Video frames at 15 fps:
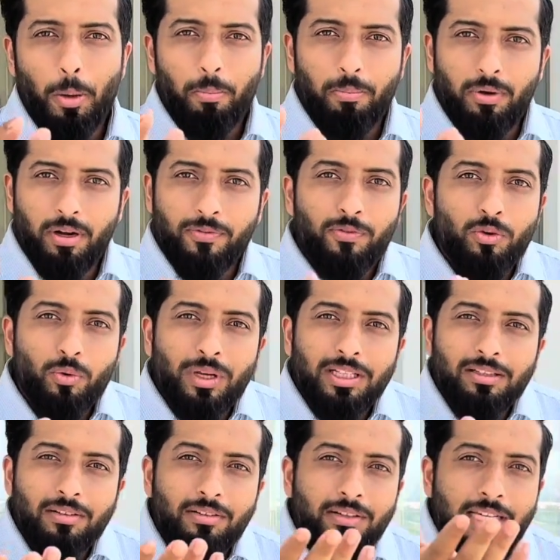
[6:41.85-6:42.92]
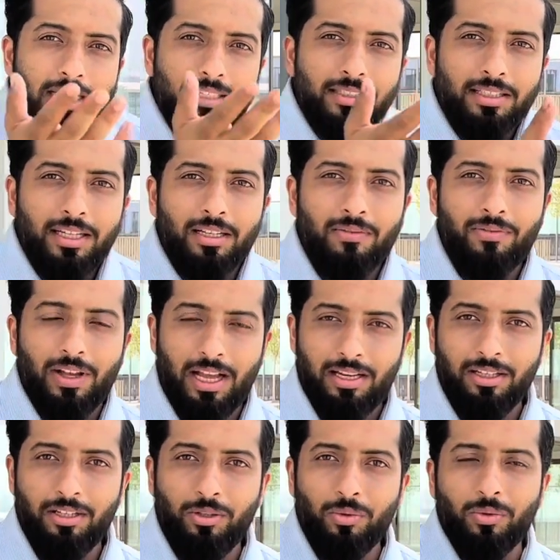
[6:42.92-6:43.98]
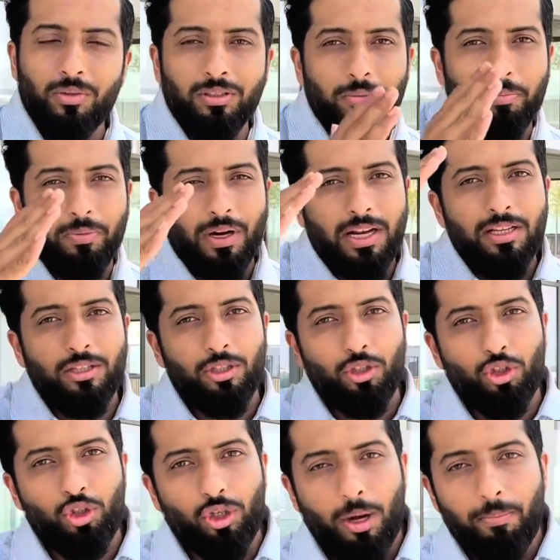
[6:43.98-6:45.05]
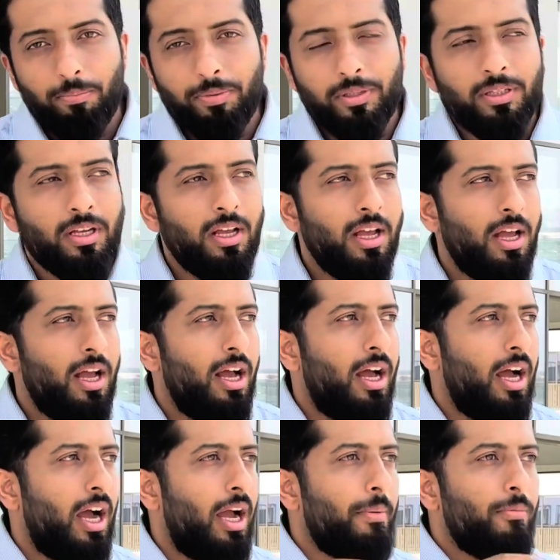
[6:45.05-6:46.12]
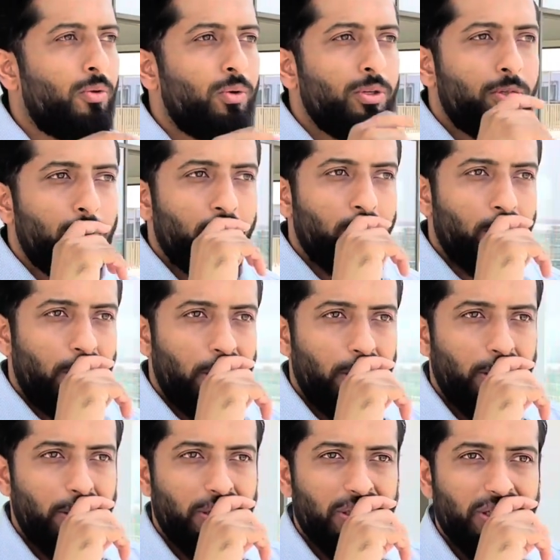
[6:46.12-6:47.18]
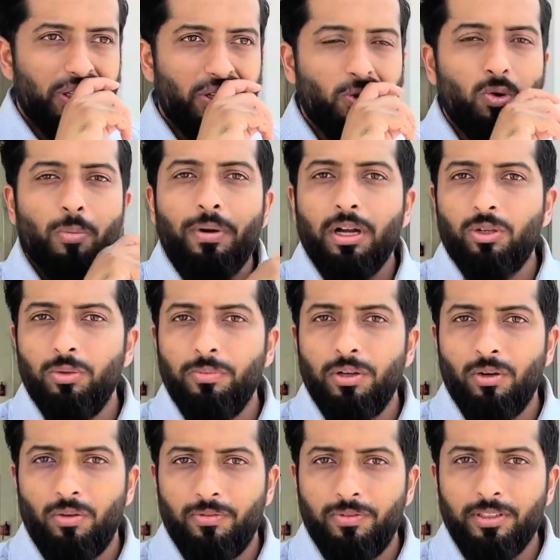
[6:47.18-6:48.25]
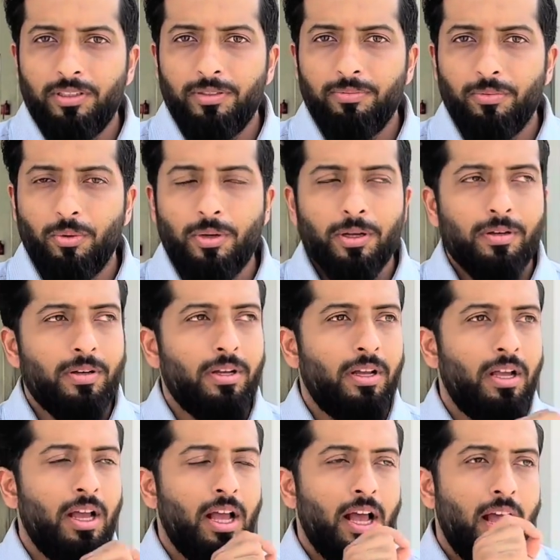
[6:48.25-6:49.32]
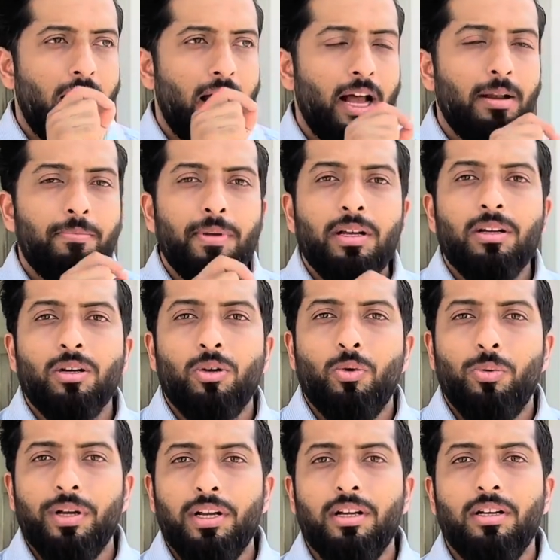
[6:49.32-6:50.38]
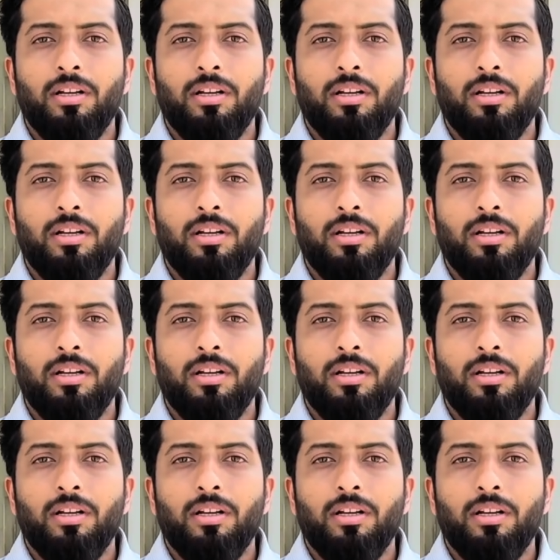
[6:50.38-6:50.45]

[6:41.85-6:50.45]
But if you look at the resale value, the price jumps. I'm going to go back to my office, okay? I'll make a quick